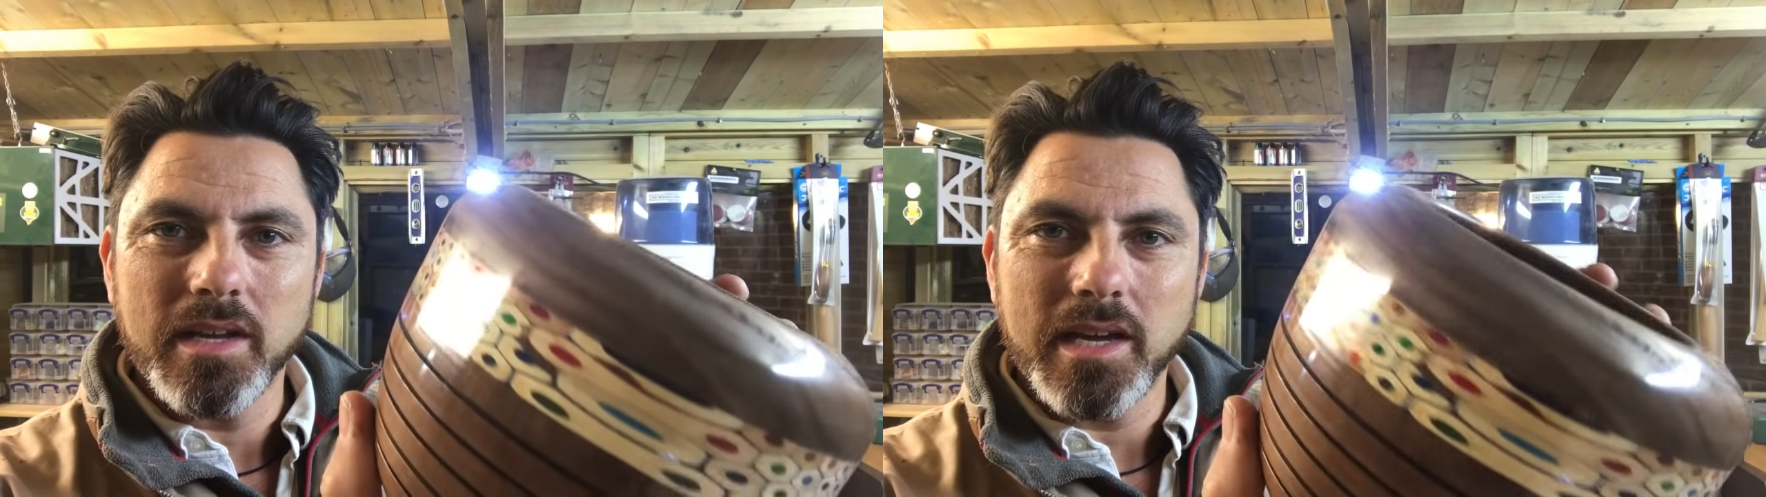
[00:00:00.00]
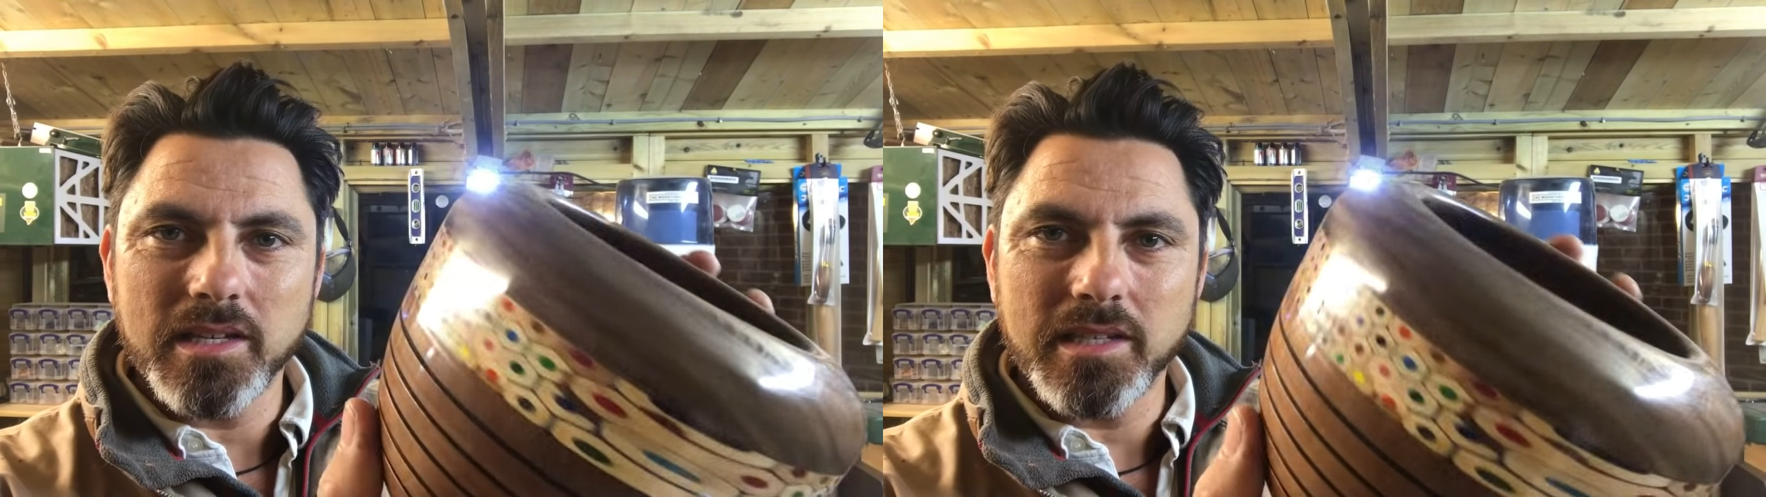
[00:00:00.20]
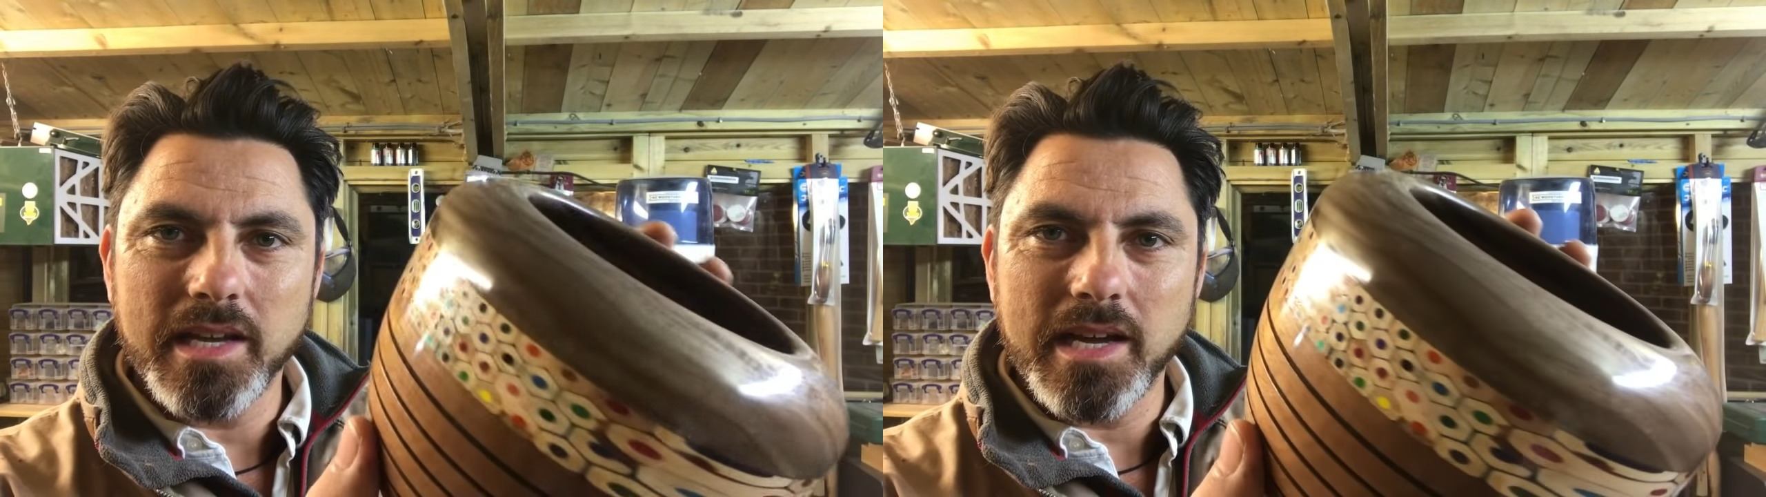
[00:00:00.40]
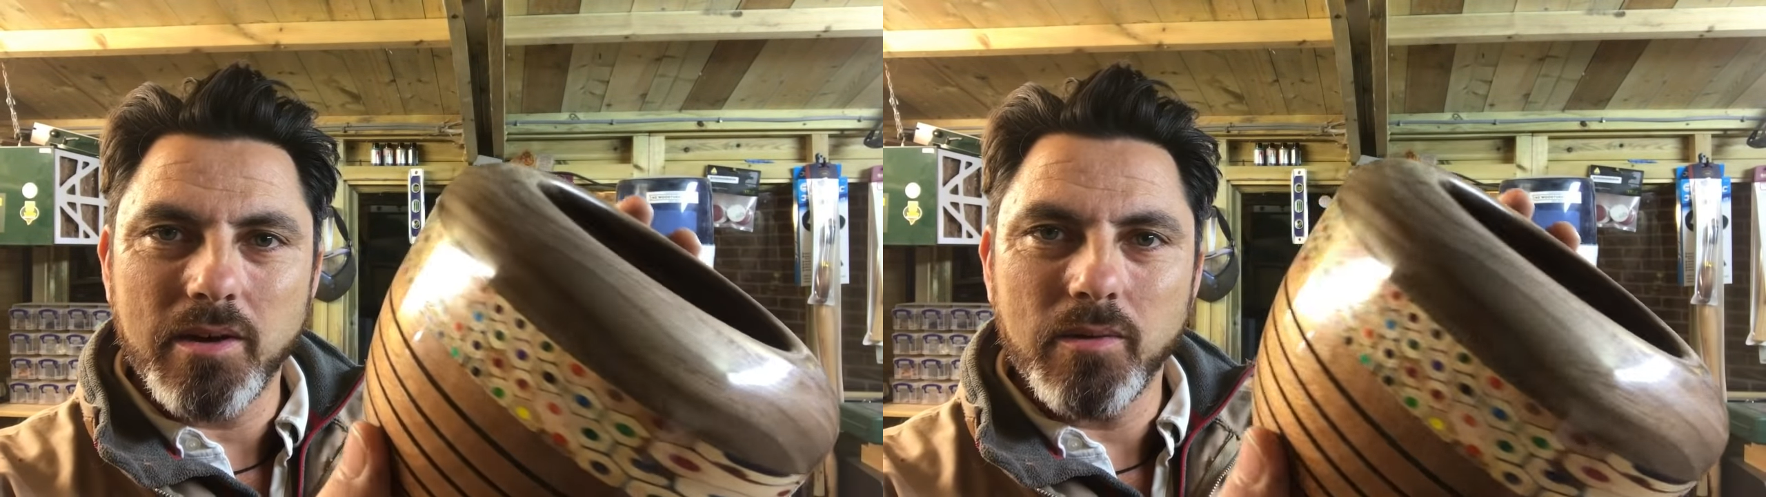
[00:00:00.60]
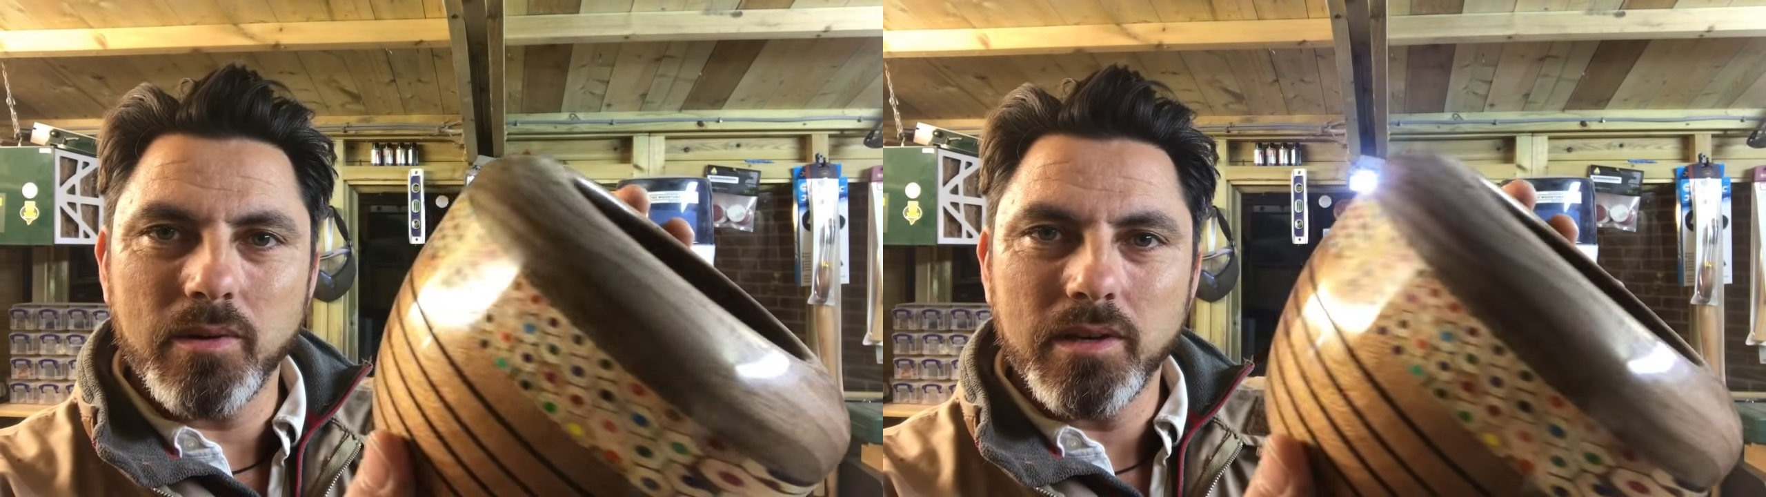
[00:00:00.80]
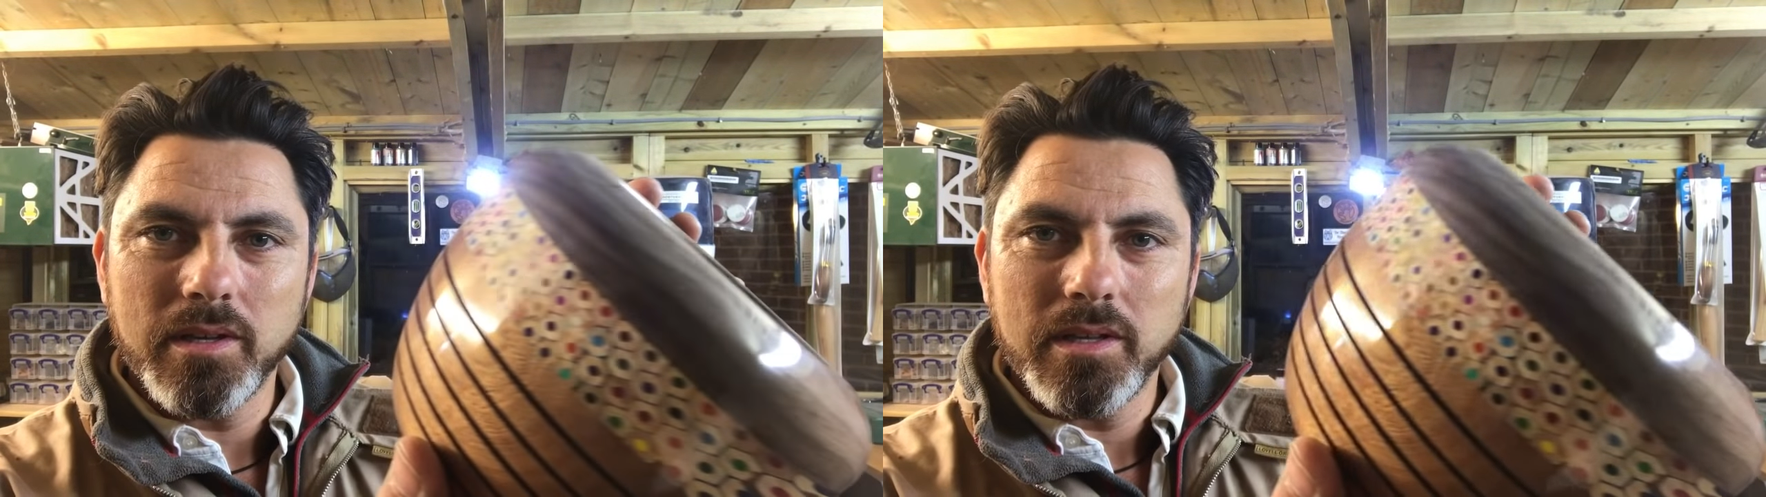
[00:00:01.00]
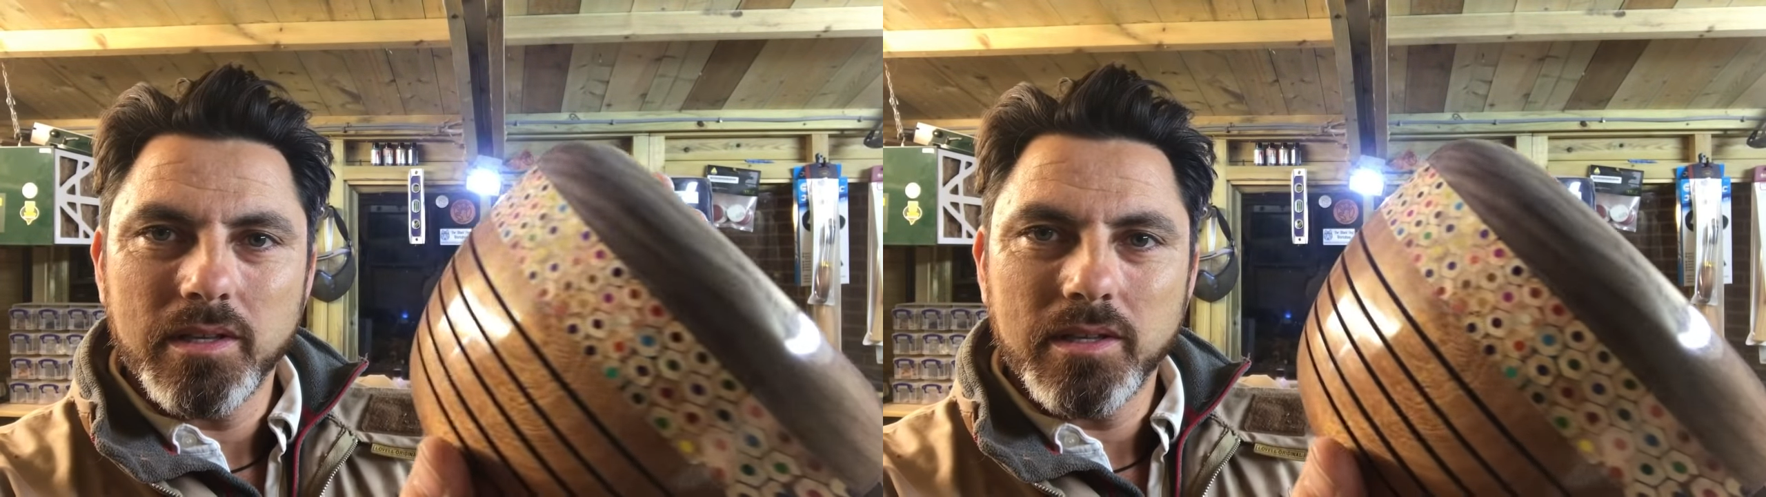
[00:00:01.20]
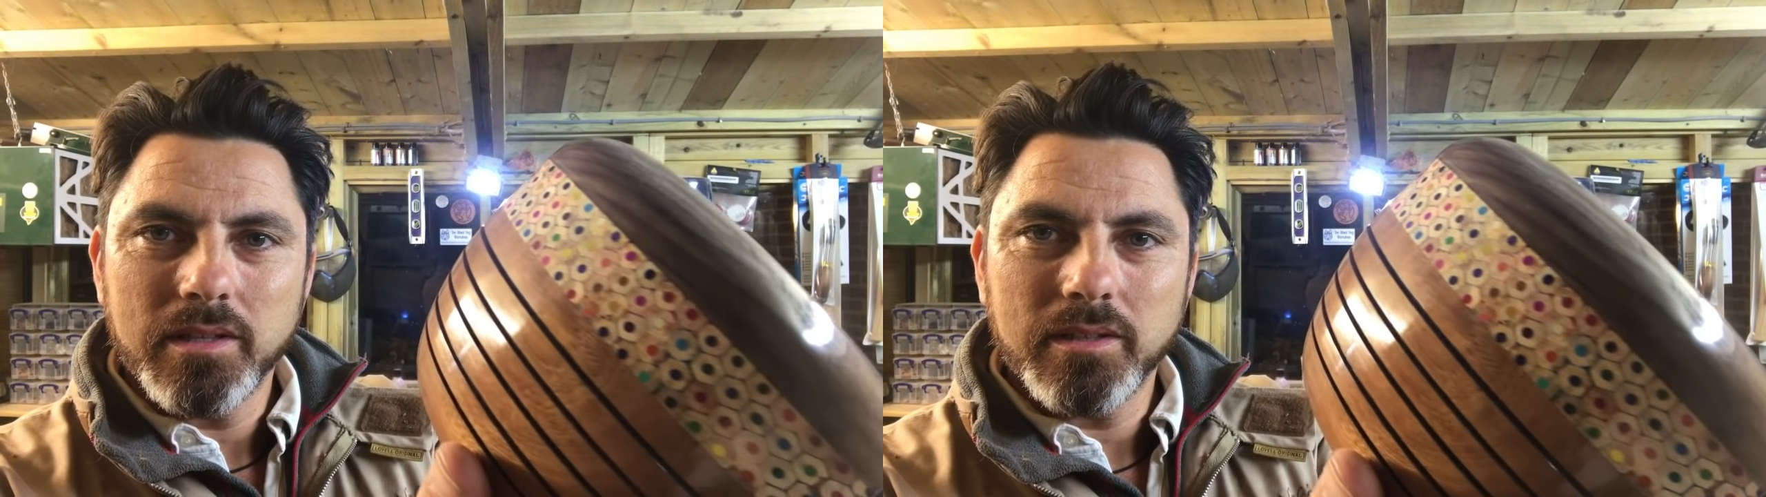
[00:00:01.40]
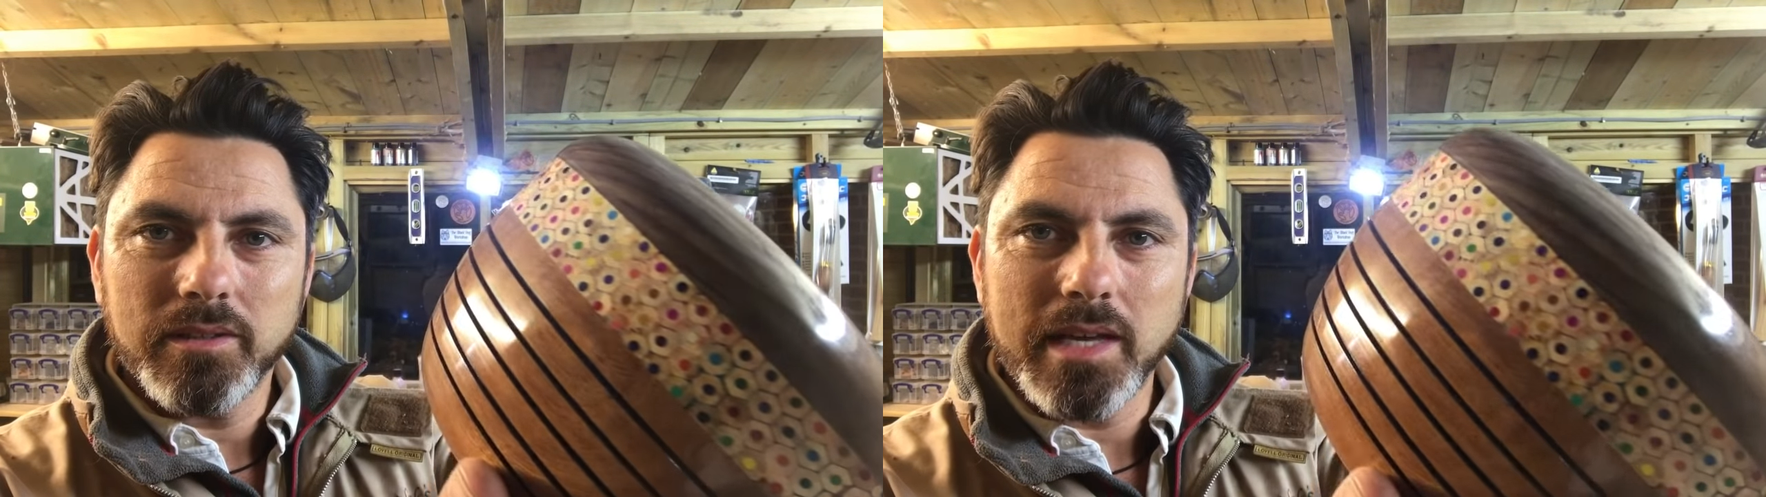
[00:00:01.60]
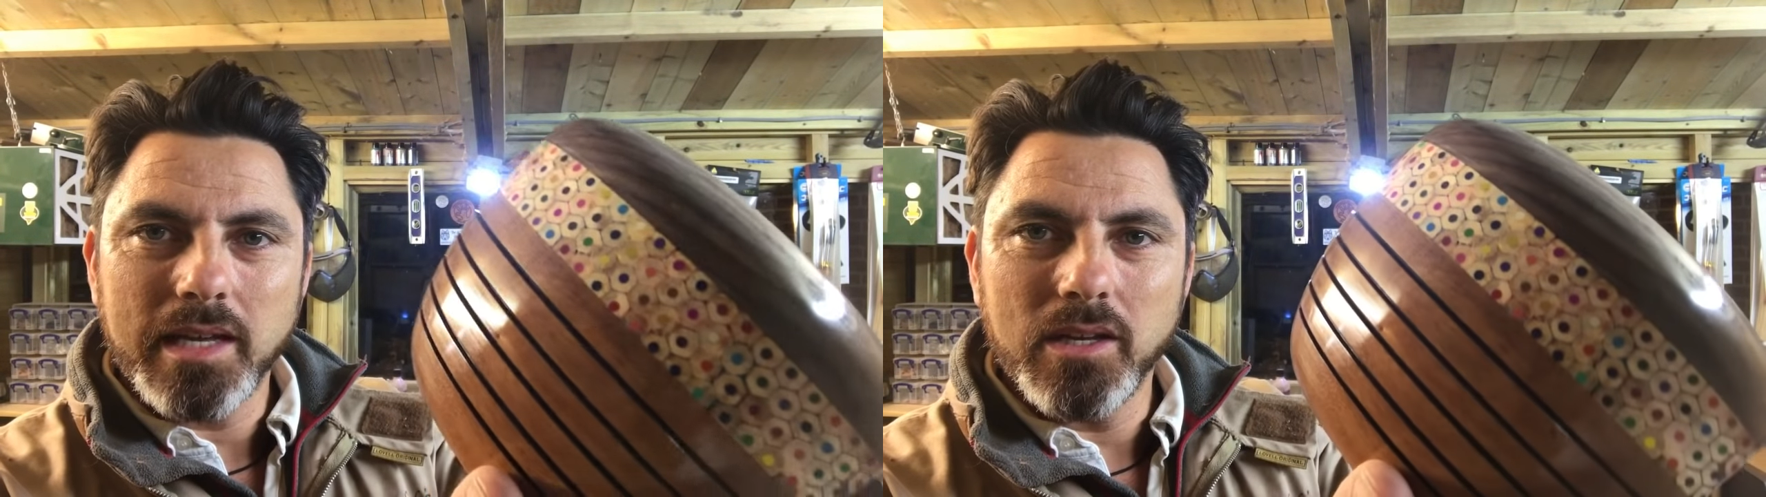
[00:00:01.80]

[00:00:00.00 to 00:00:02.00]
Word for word: actually how that